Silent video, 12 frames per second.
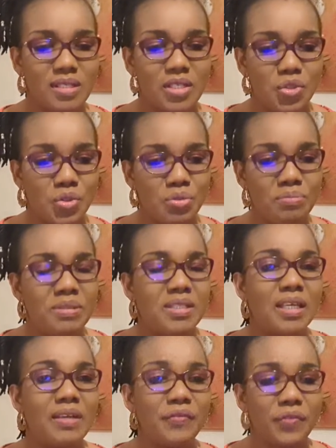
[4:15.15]
It shouldn't be
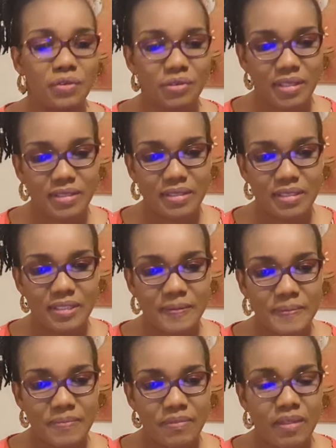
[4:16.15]
taken for granted.
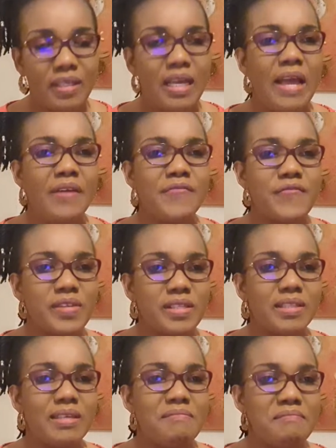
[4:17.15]

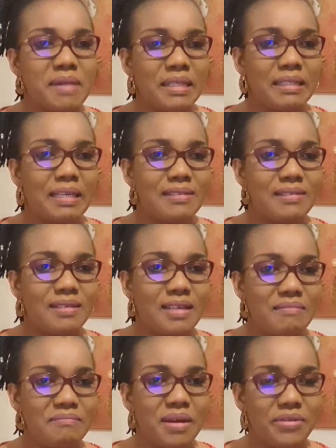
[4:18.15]
Everything matters
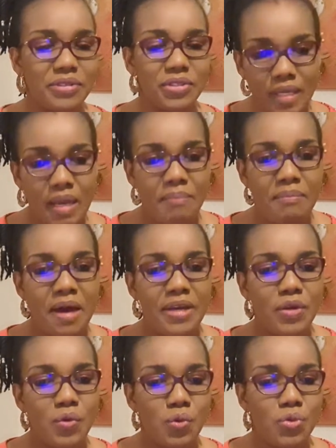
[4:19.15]
in marriage. Marry
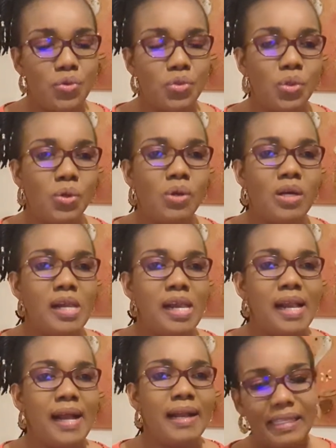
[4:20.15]
who you know,
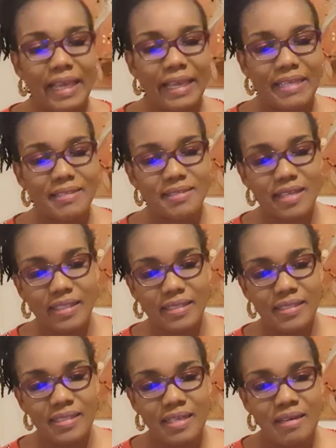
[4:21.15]
like I said,
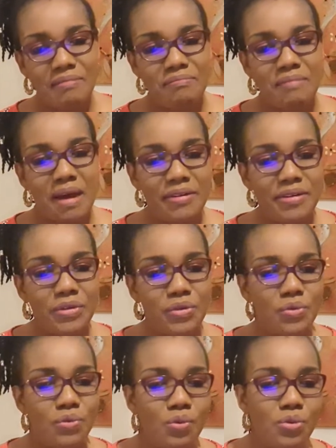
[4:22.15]
marry
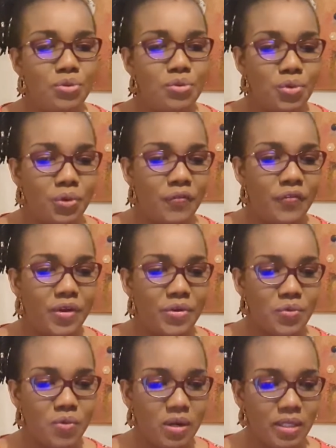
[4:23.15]
who you know very
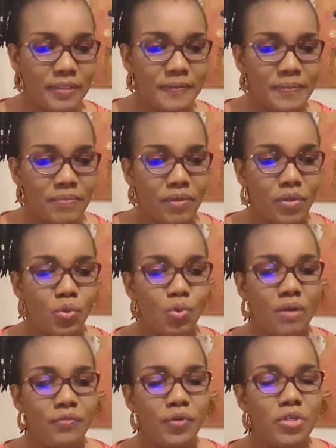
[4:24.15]
well, to
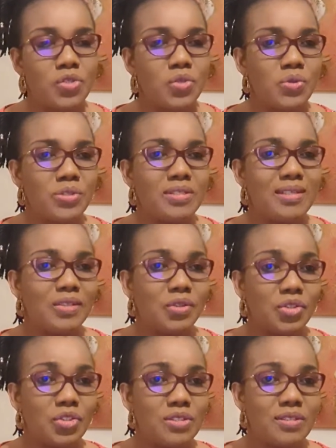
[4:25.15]
avoid stories that
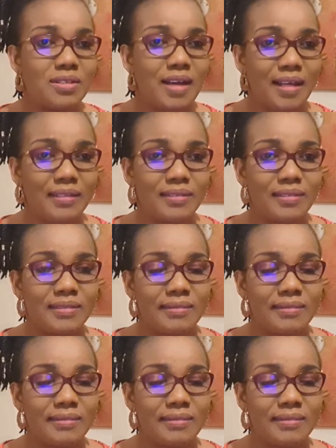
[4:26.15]
touches the heart.